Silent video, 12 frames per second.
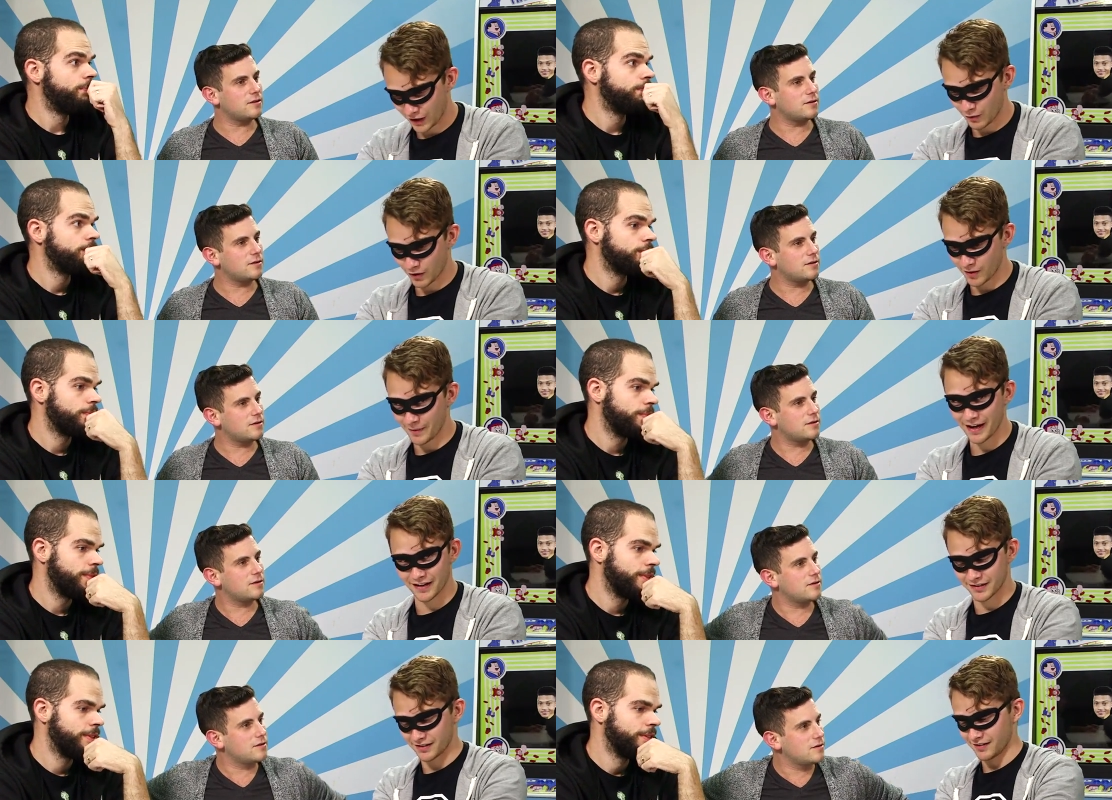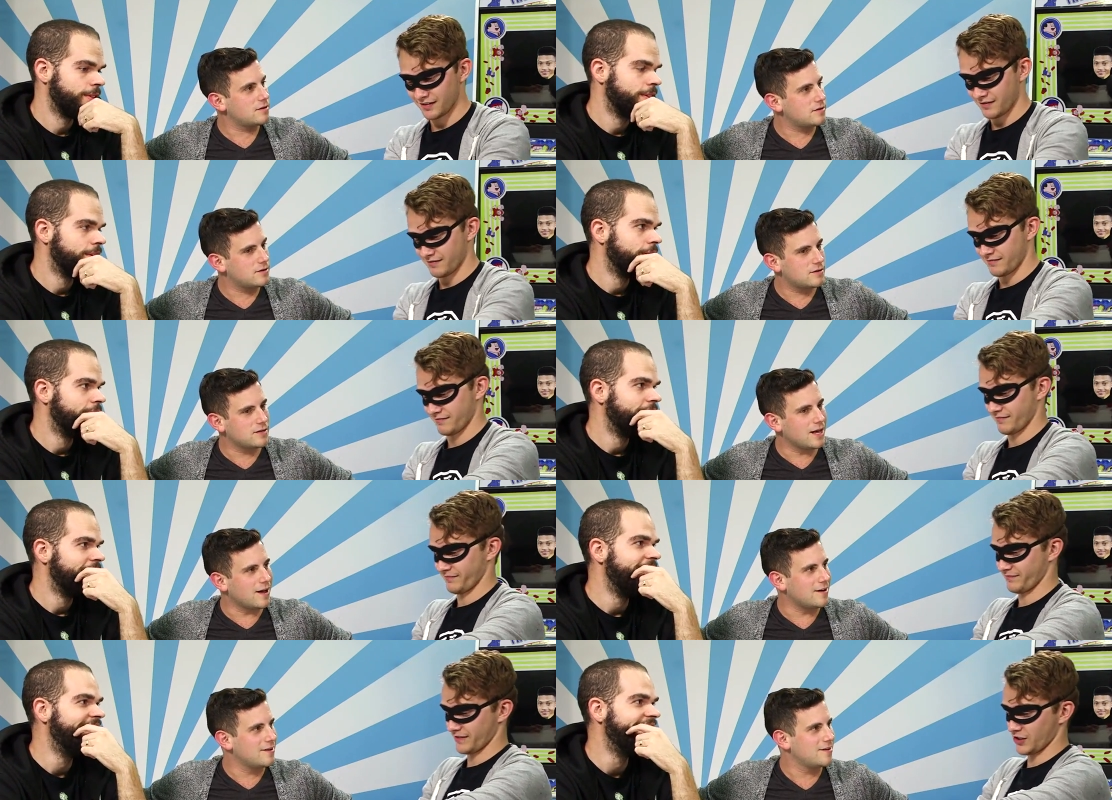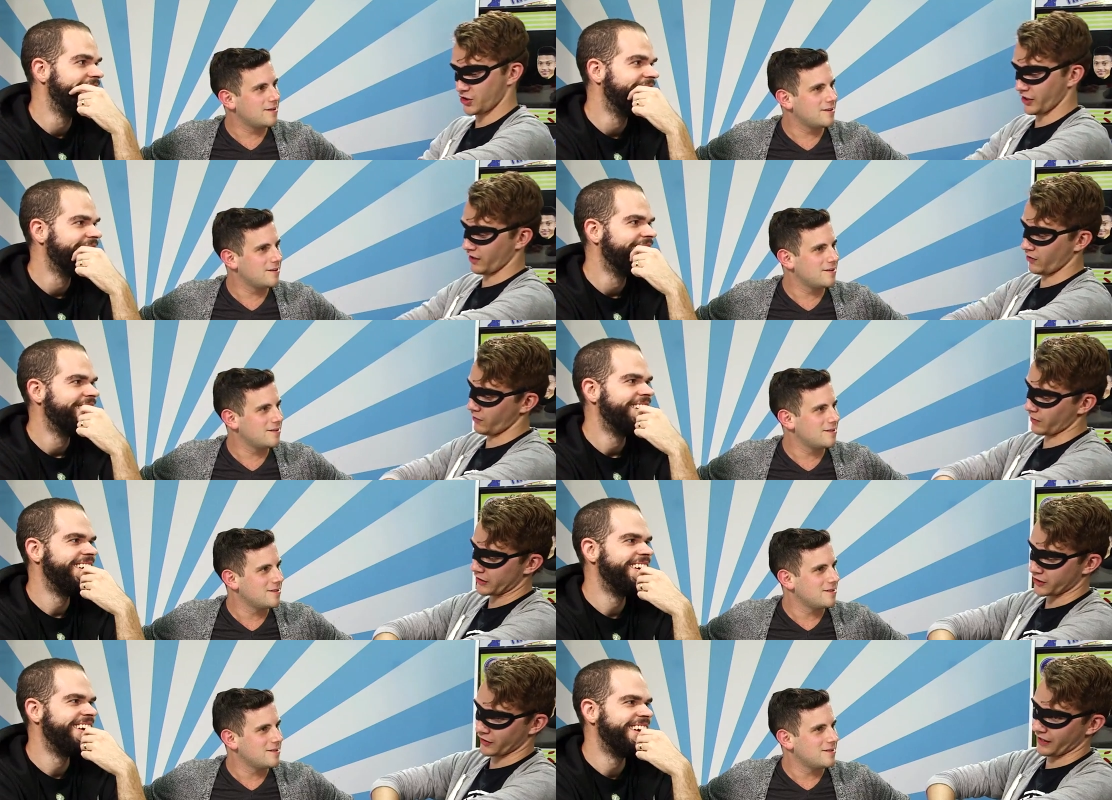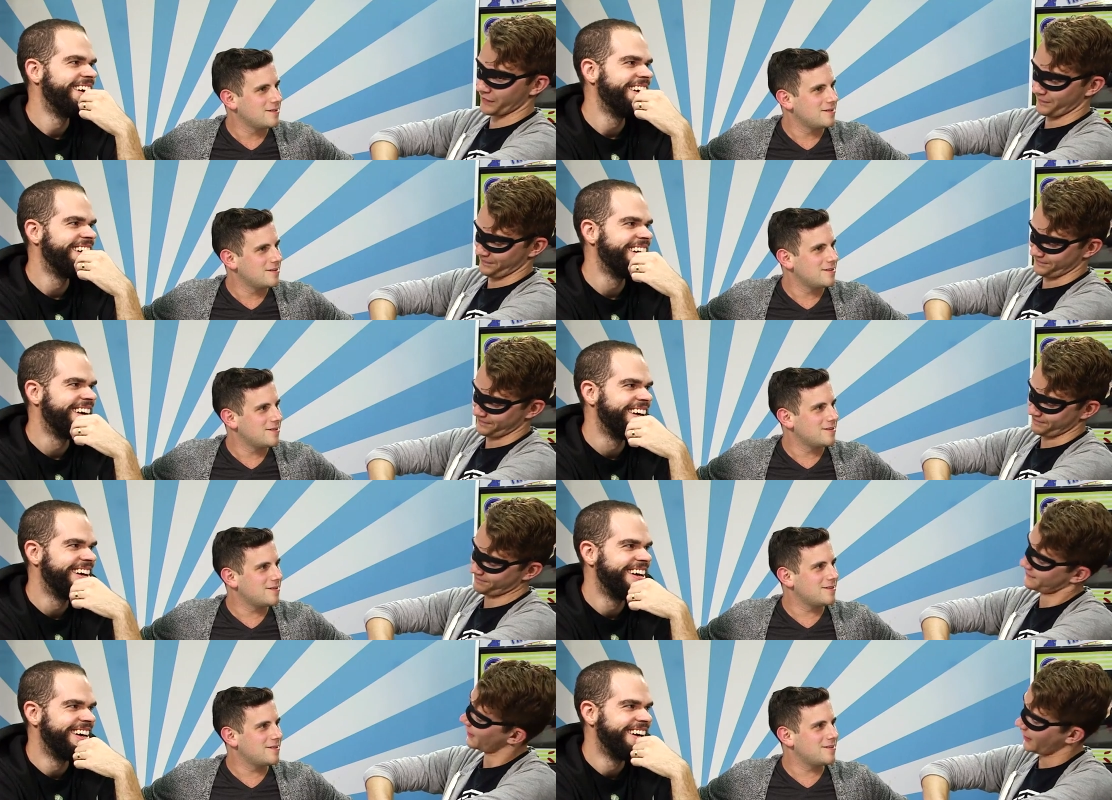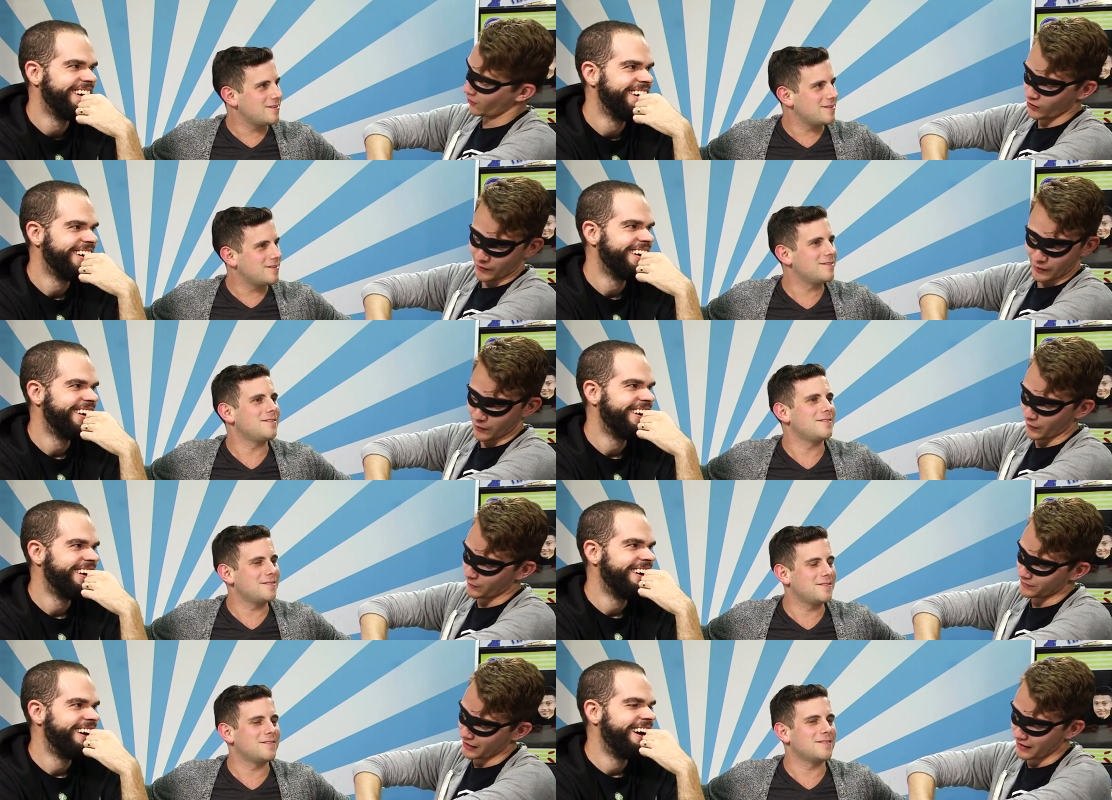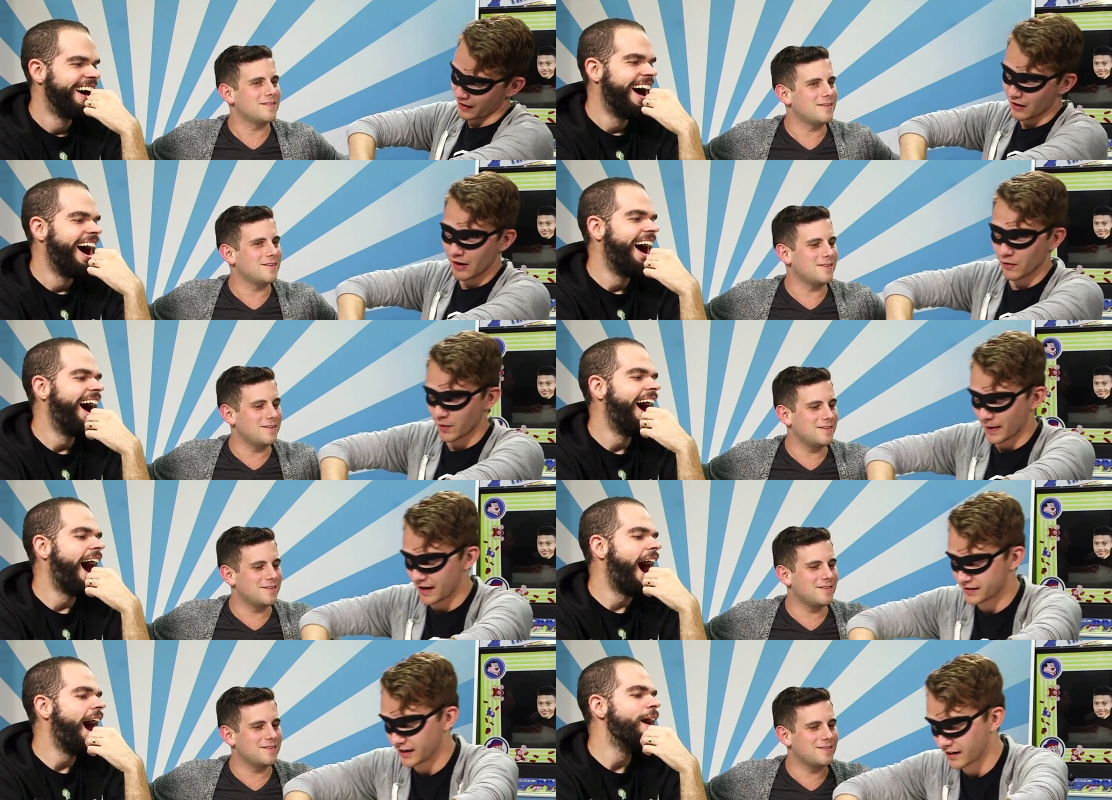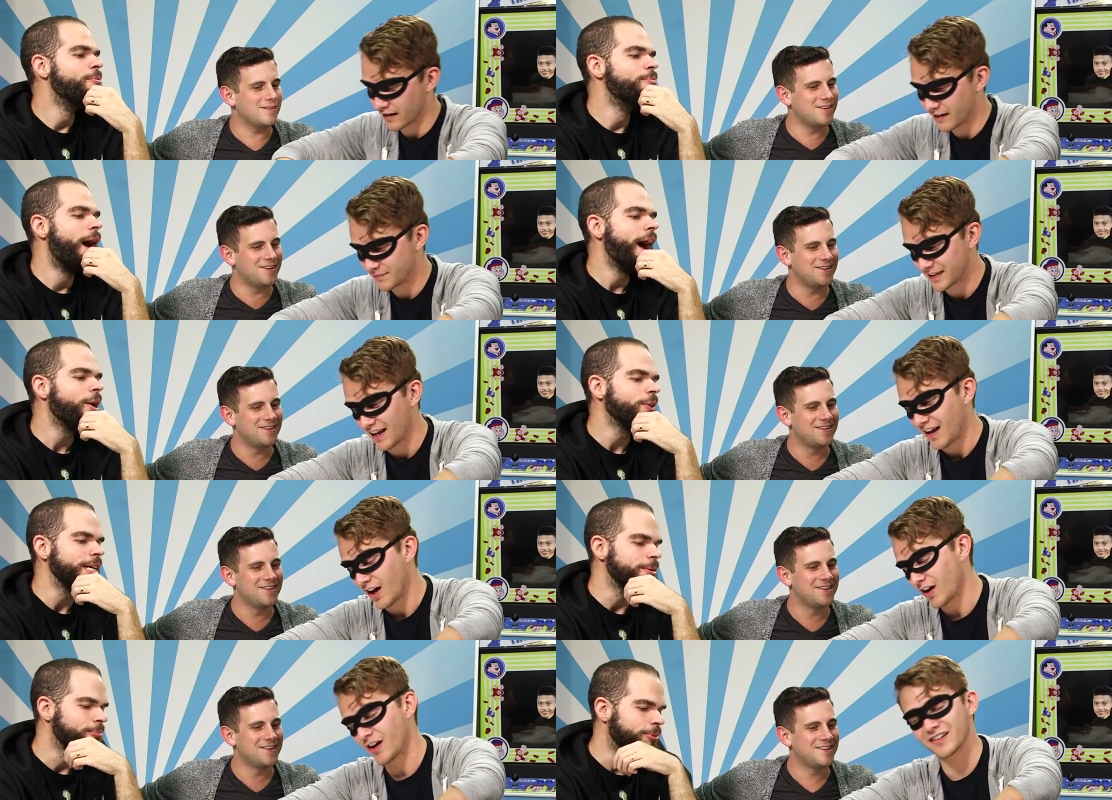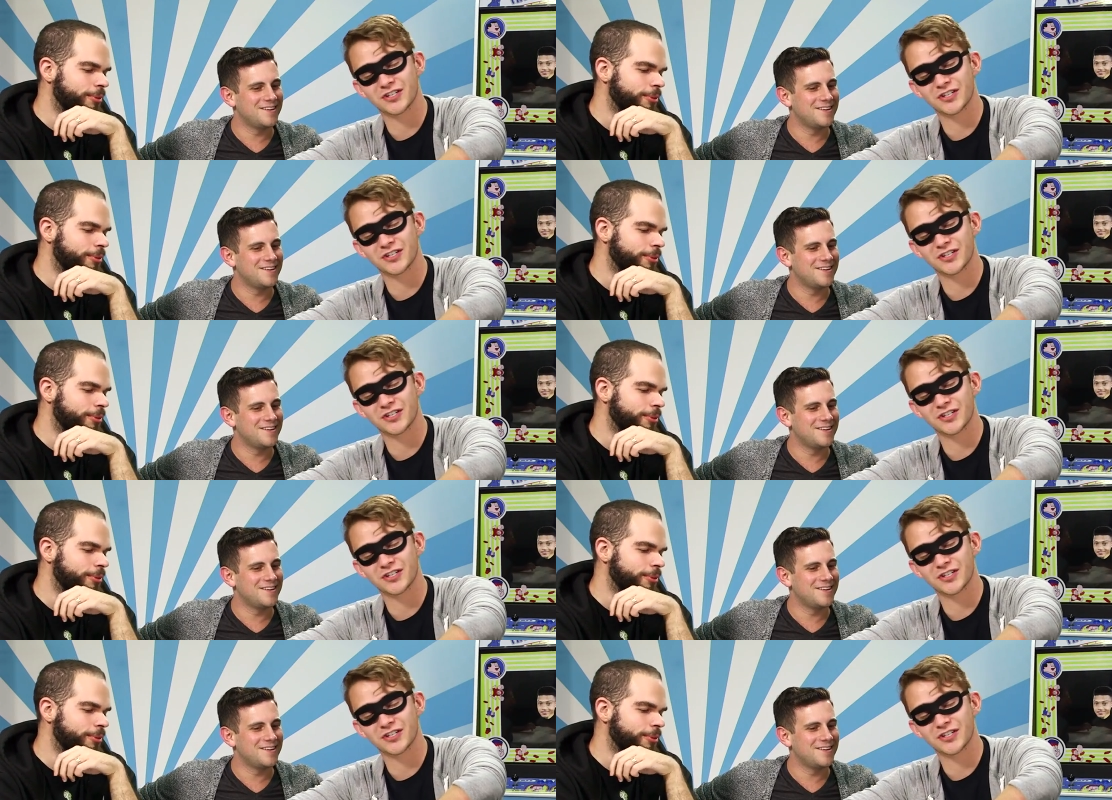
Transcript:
Speaker 1: okay, we're gonna pass. Yeah. Shit. Hold on. We're gonna turn around. Okay, hold on, wait, wait, okay, okay, we're gonna pass again. My only oh